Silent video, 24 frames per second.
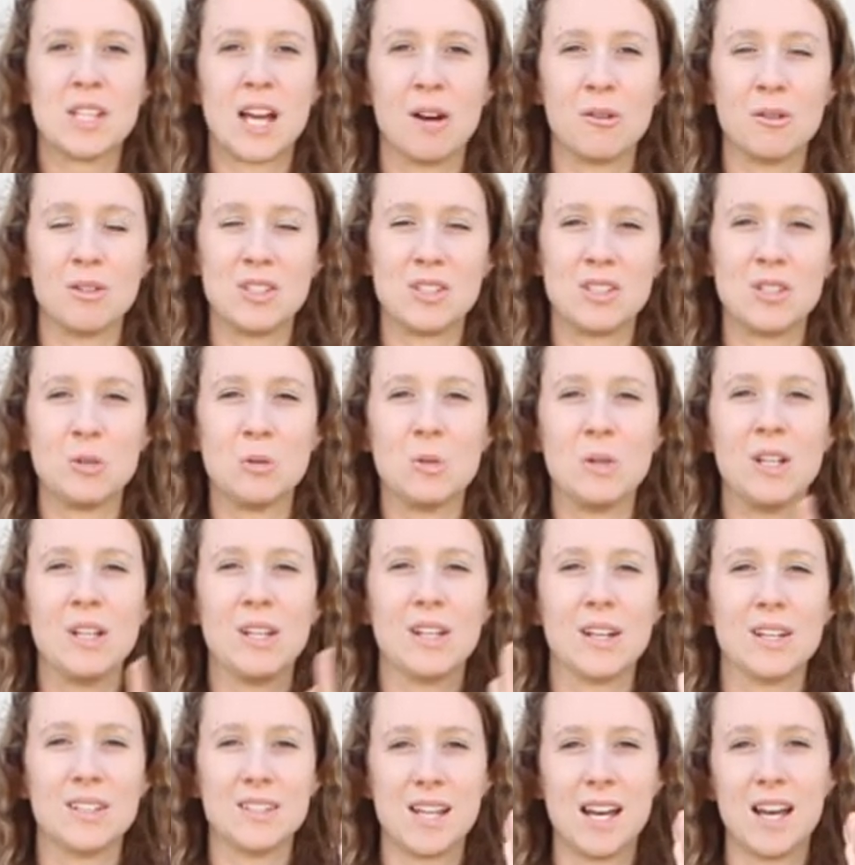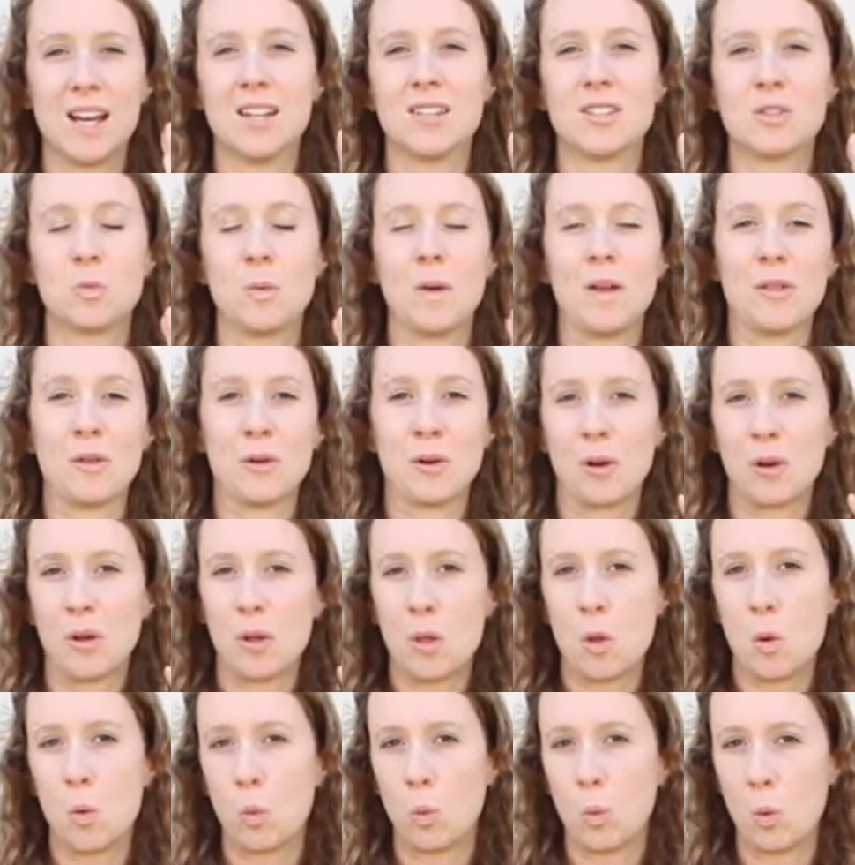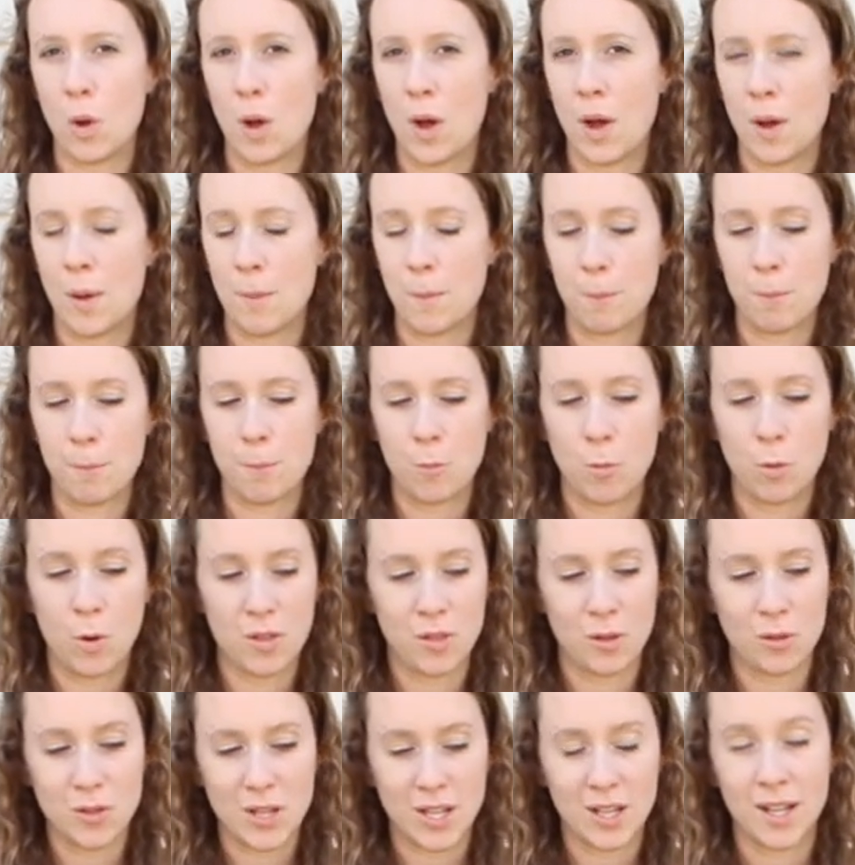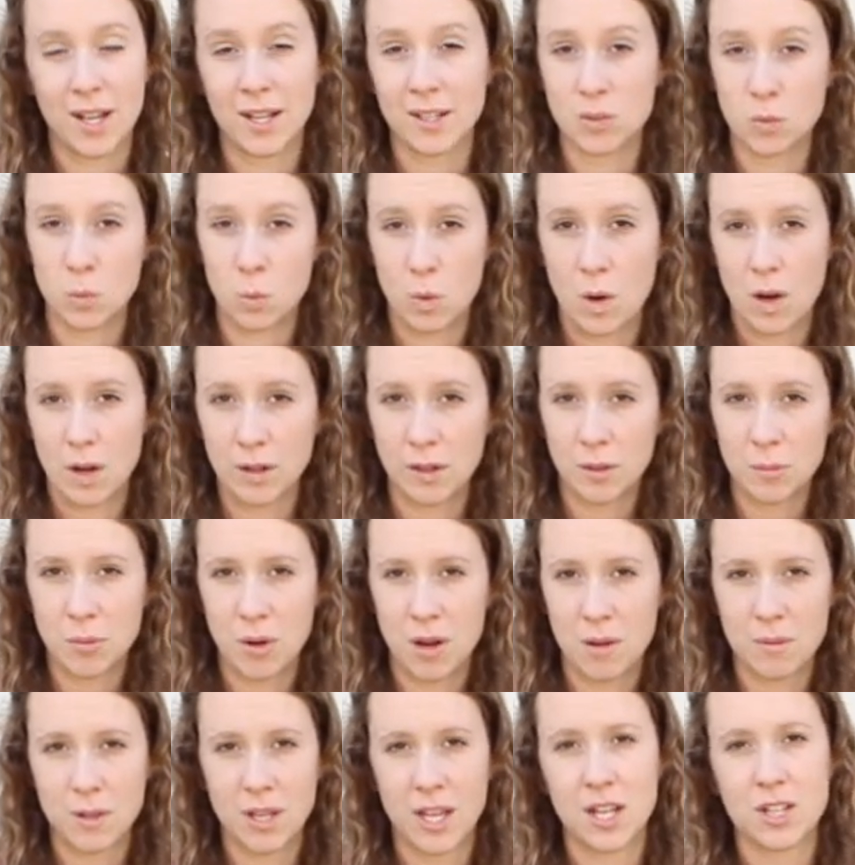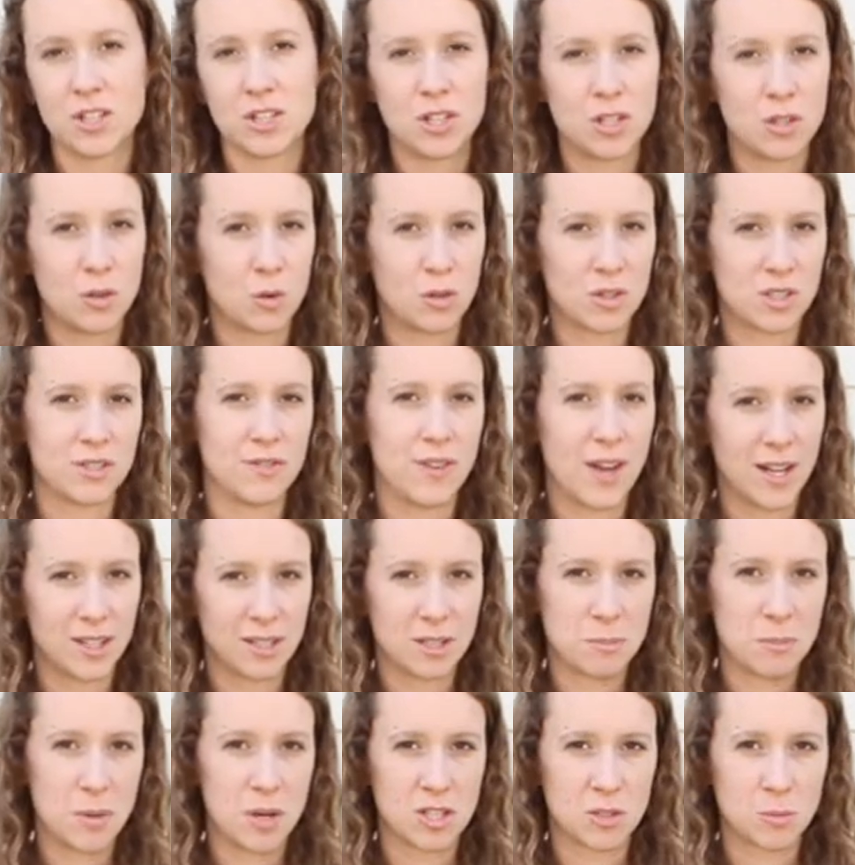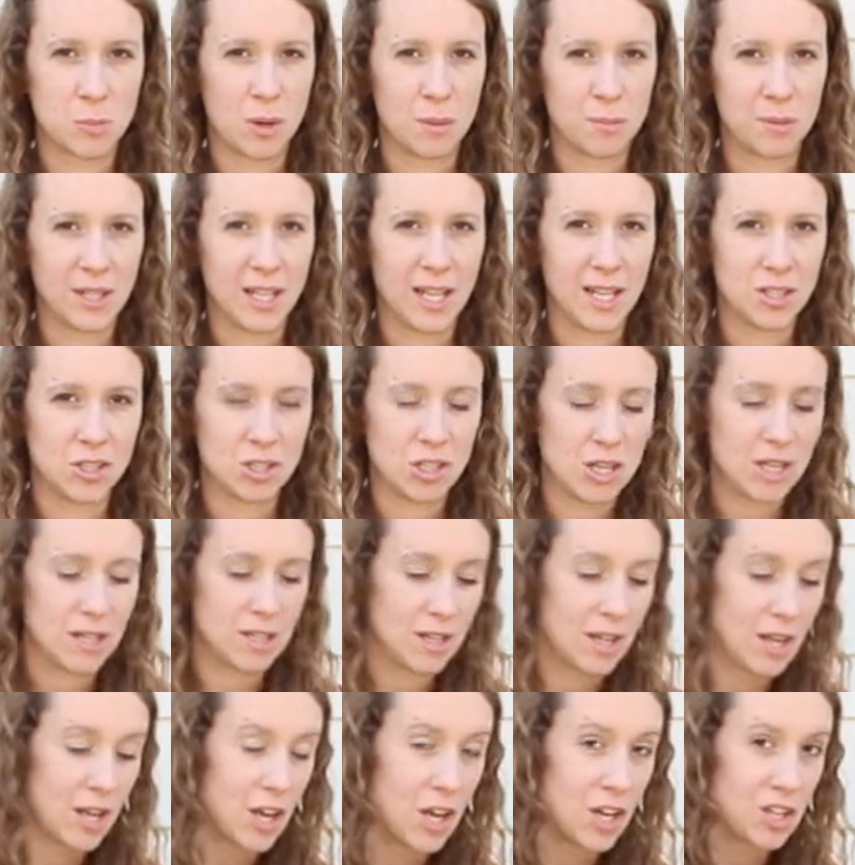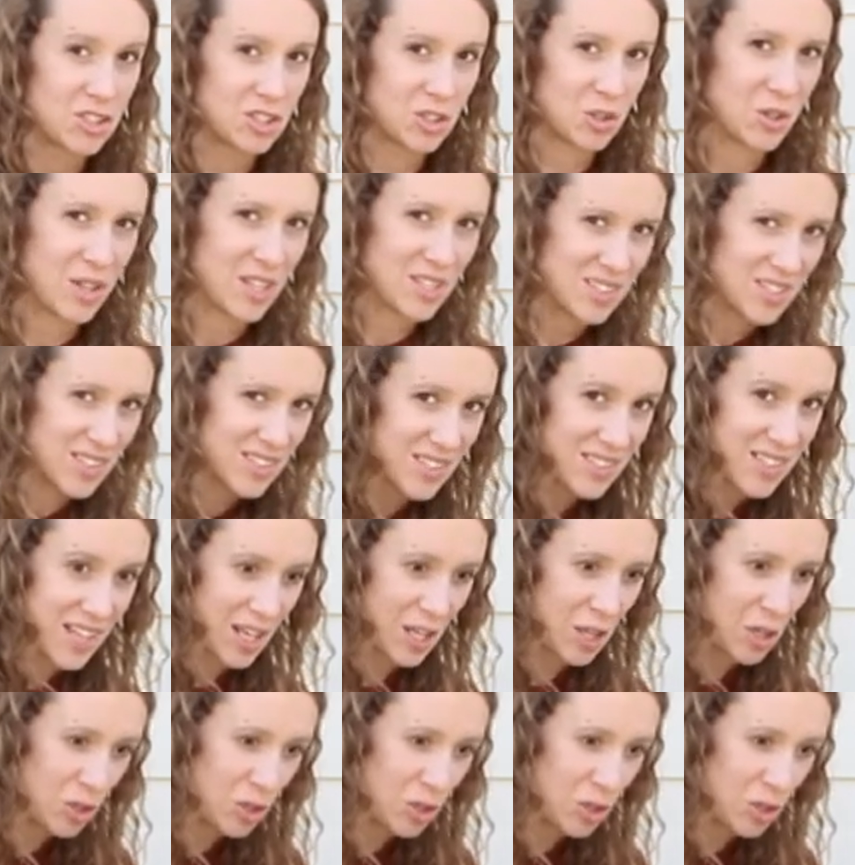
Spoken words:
I was doing a test whether they liked water propagation or sphagnum moss propagation. So let's take a